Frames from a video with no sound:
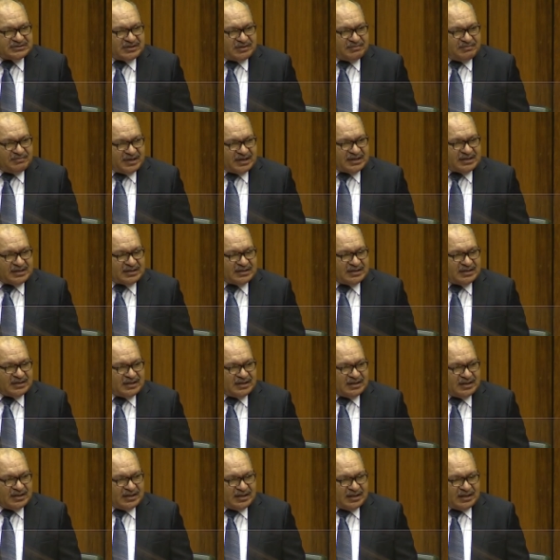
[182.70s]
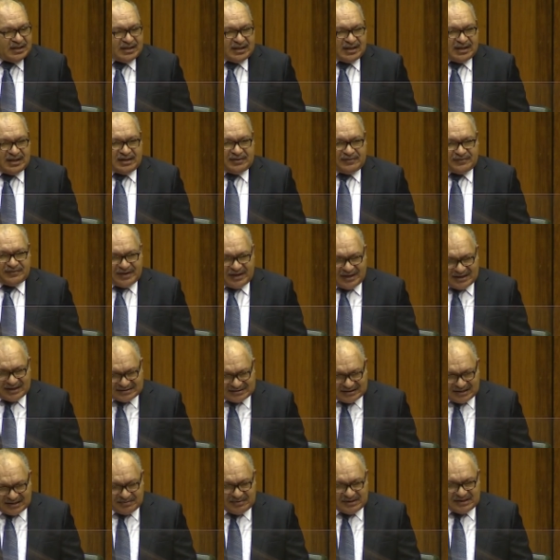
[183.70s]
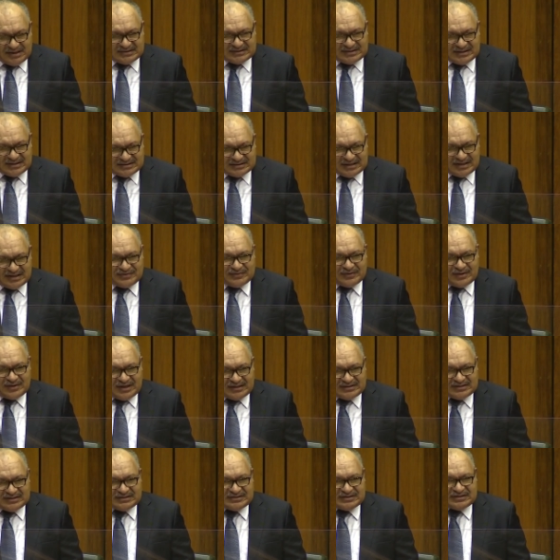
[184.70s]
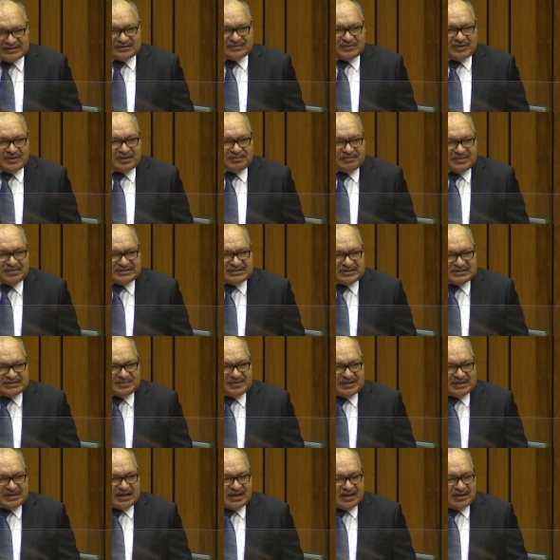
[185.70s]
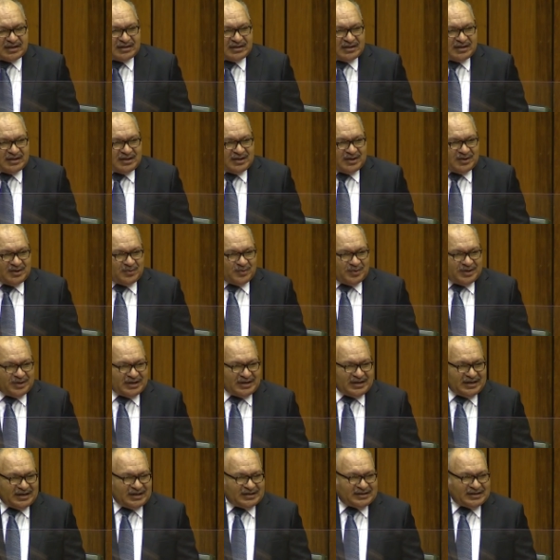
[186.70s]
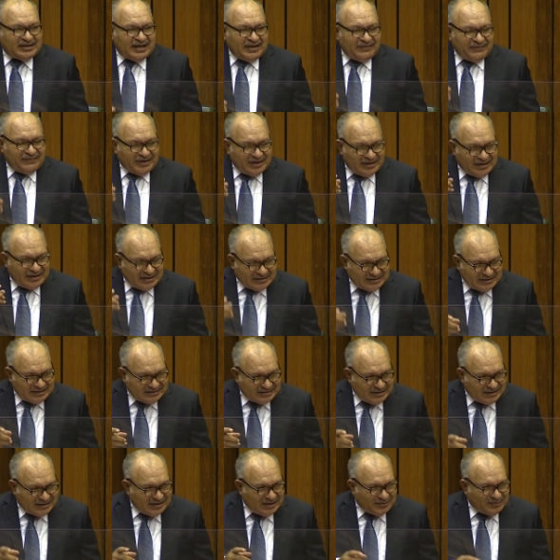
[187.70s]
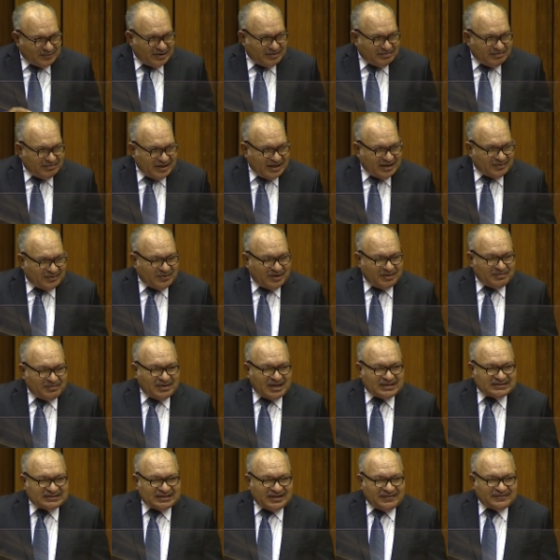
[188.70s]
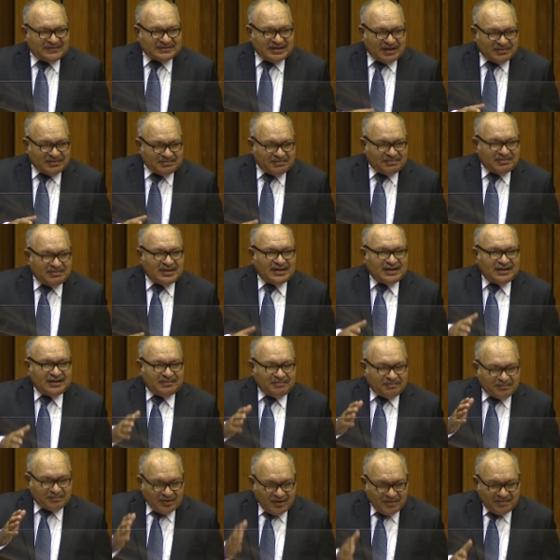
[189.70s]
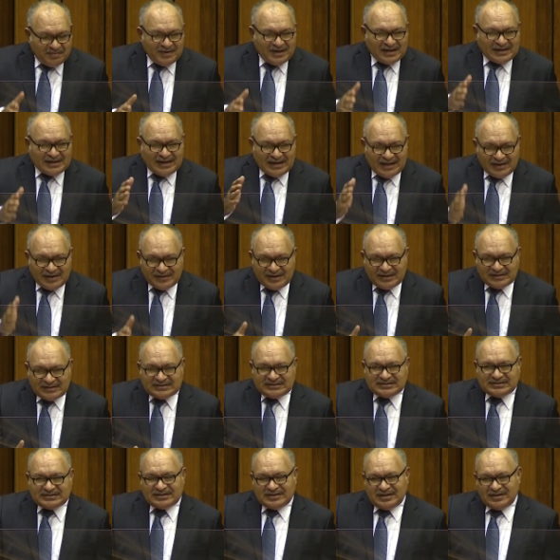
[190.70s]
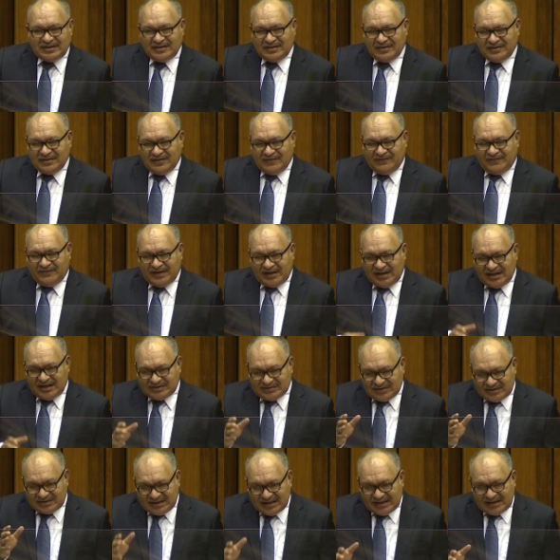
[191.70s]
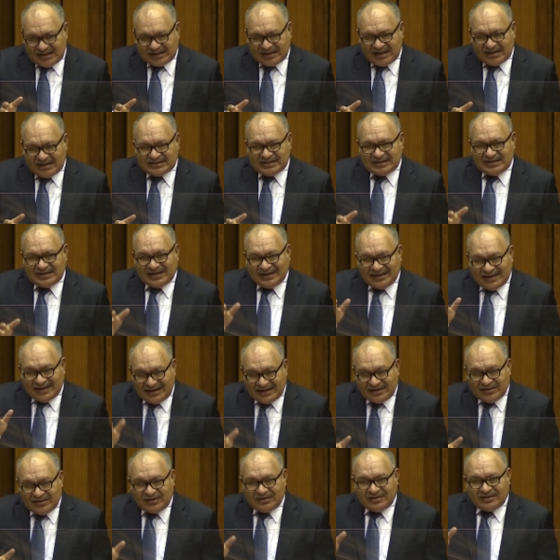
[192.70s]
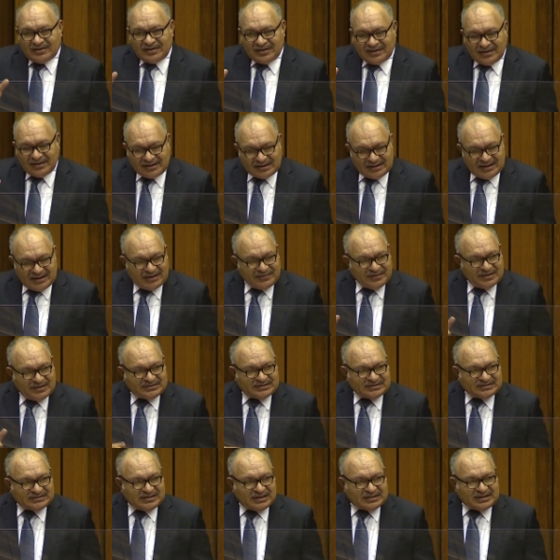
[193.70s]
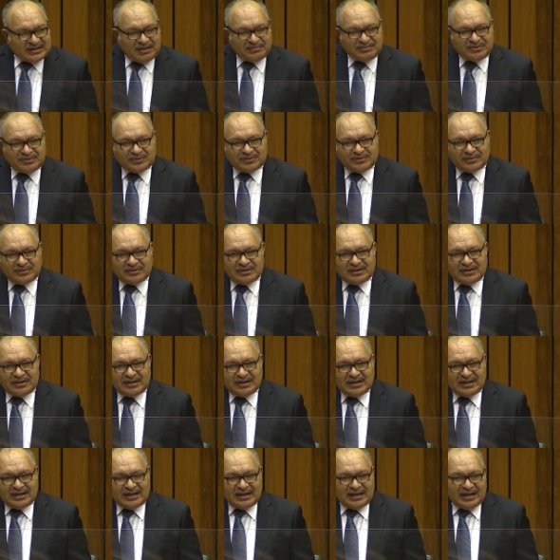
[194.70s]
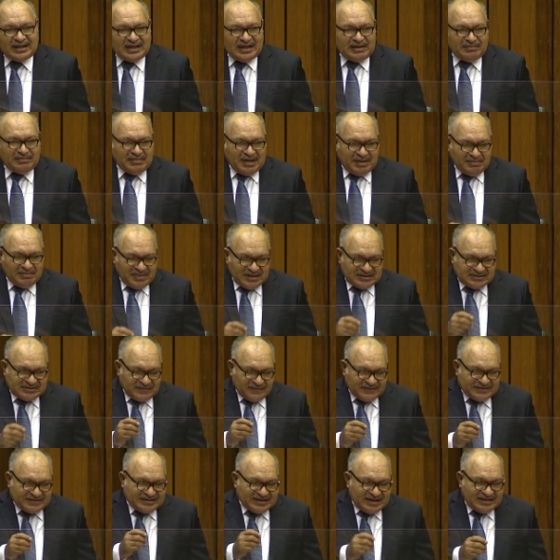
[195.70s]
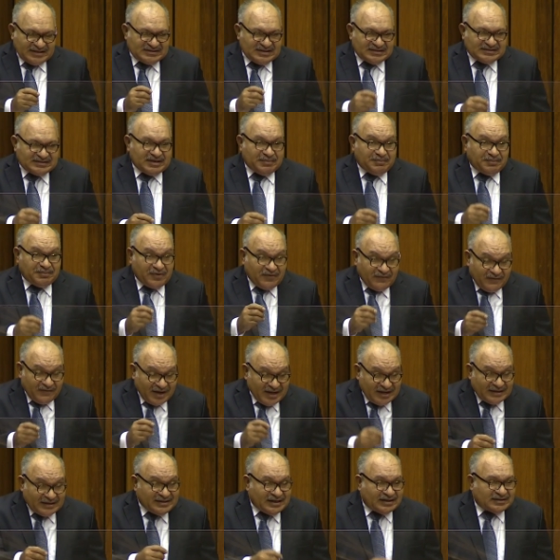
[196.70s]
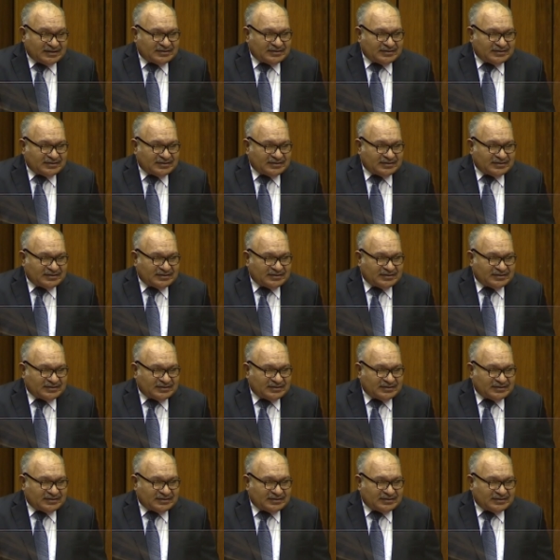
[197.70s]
back and re-establish the central agency's work. Mr. Speaker, we need every decision that we make, we must have some proper clearance of financial delegation and legal clearances that come through. And members of CACC provide that.